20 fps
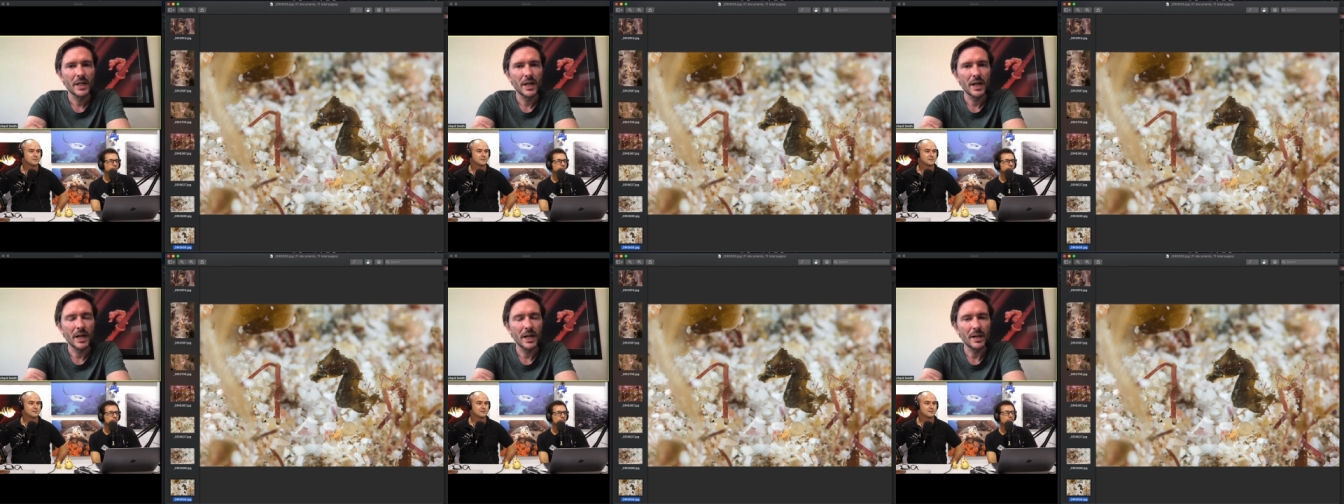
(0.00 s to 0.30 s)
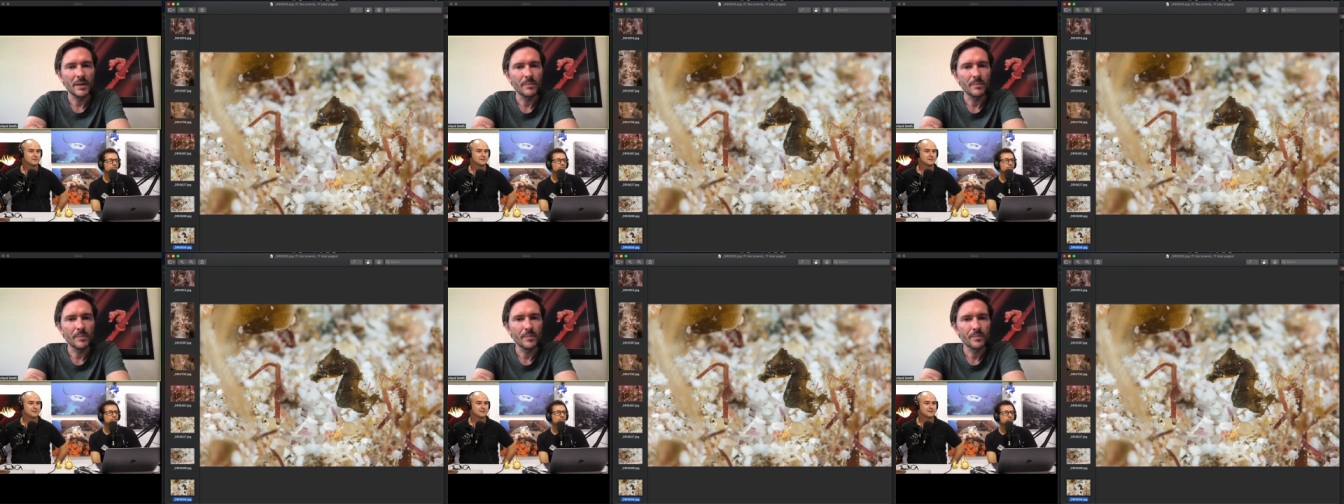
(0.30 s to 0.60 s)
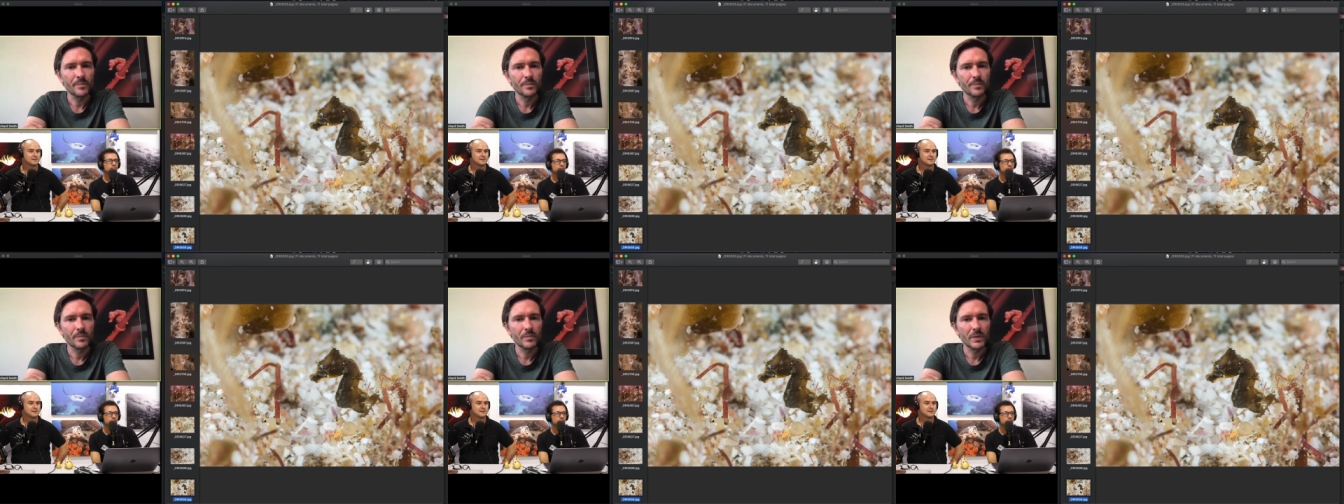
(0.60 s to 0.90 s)
um,
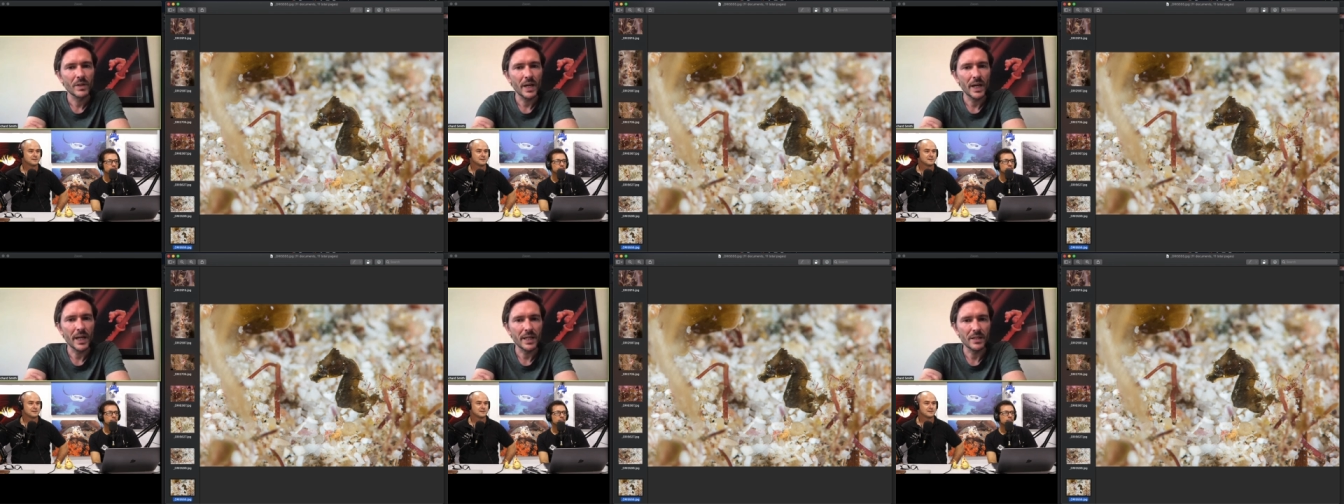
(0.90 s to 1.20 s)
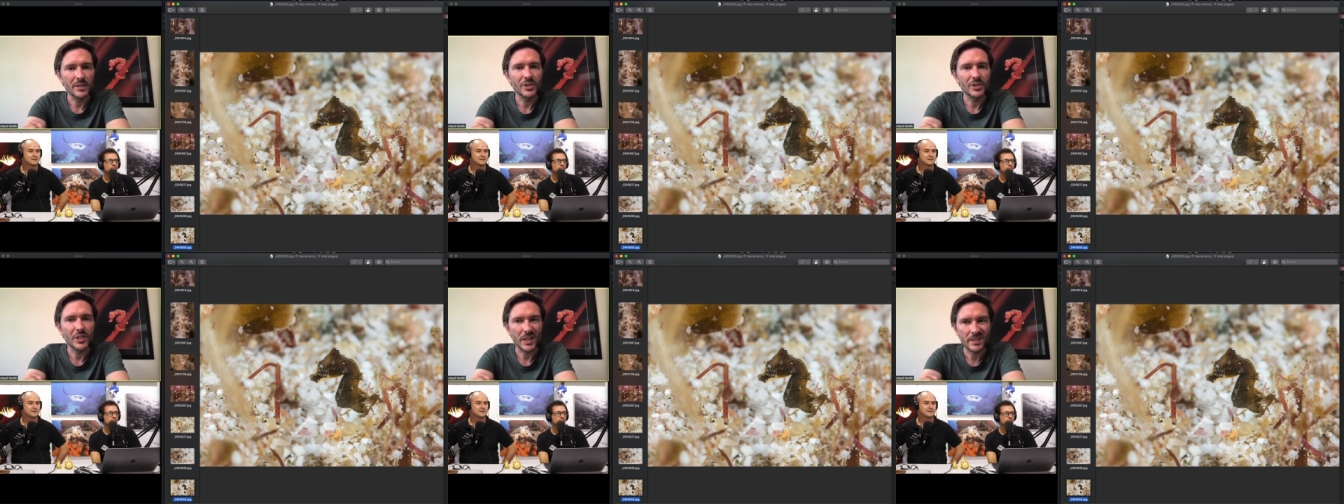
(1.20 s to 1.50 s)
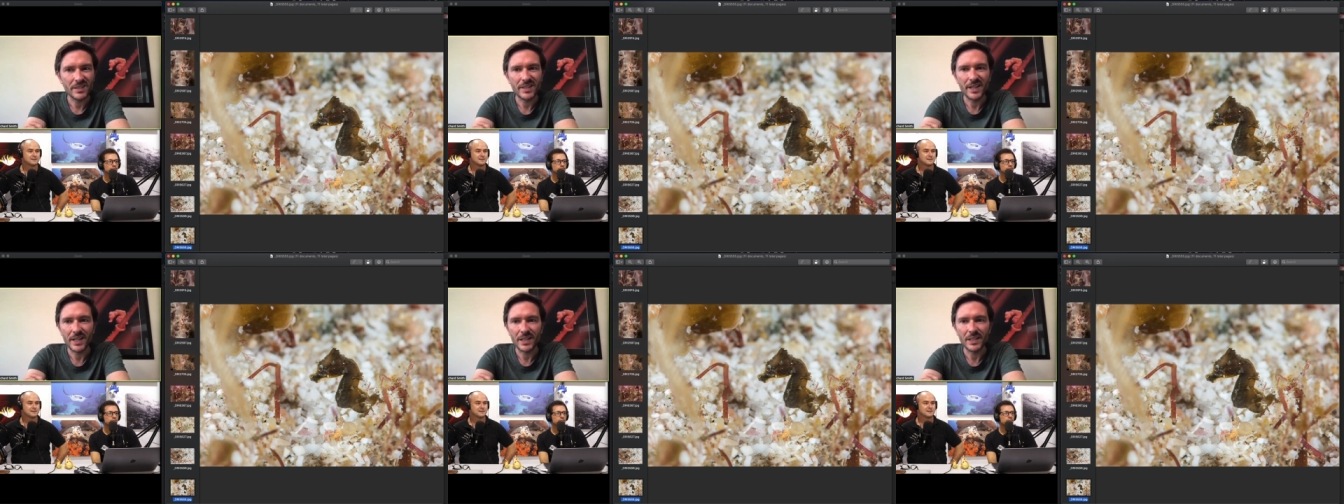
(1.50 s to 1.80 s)
and had
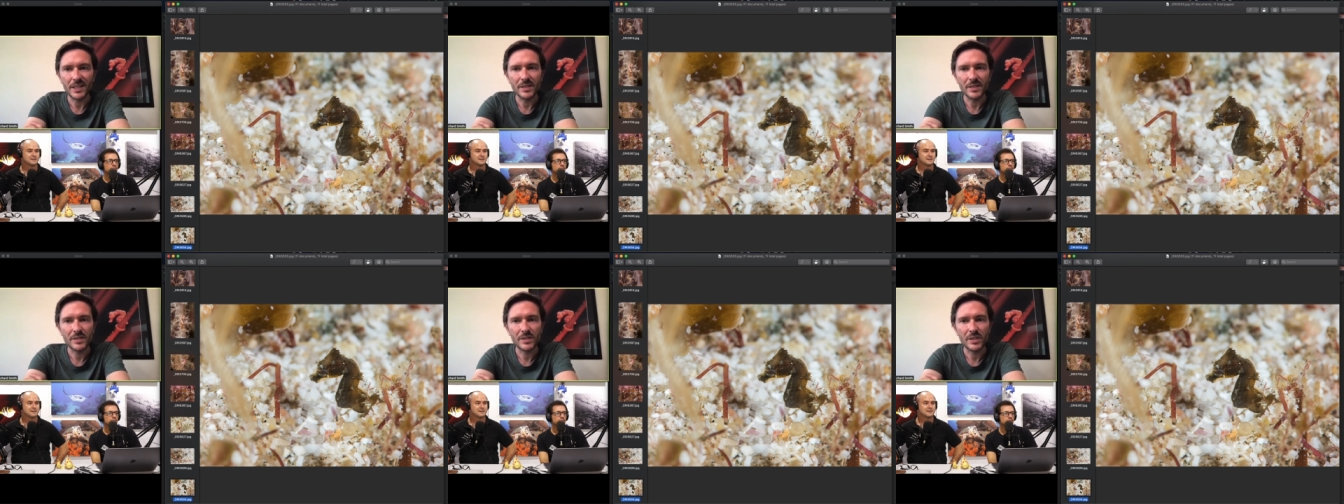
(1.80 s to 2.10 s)
just settled.